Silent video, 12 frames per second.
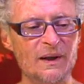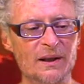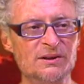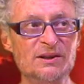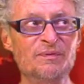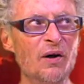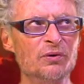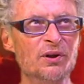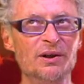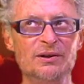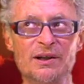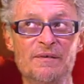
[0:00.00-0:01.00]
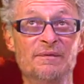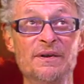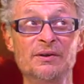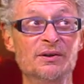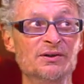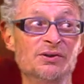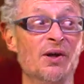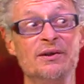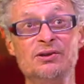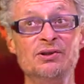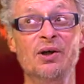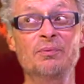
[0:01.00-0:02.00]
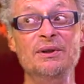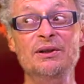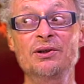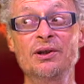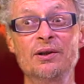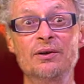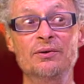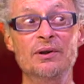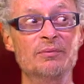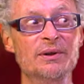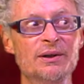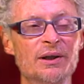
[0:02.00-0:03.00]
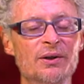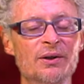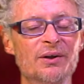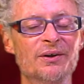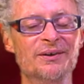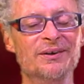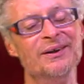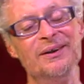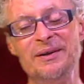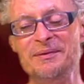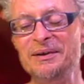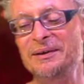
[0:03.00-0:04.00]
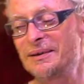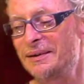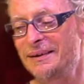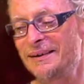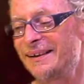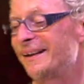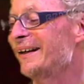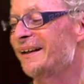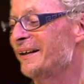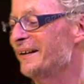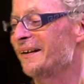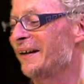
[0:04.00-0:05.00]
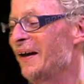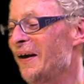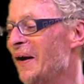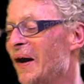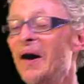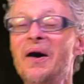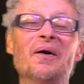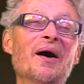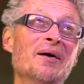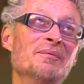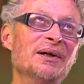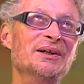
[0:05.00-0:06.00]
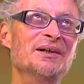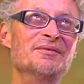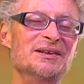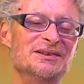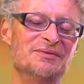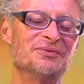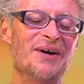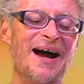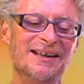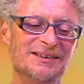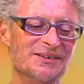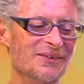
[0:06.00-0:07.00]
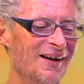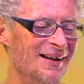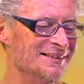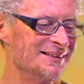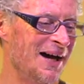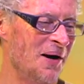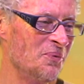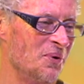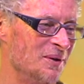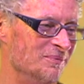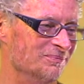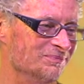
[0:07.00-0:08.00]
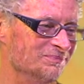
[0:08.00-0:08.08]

it just felt good, and I figured as long as nobody knew, nobody'd get hurt, you know, I mean. Oh, how many of us have rationalized that one?